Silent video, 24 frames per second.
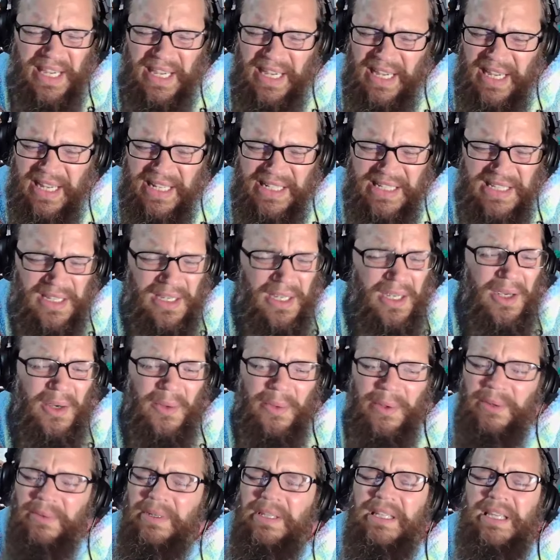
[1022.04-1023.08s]
that.
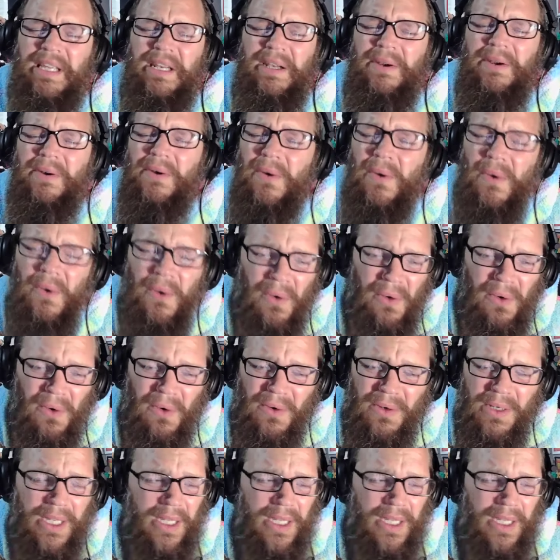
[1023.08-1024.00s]
We don't need that at all.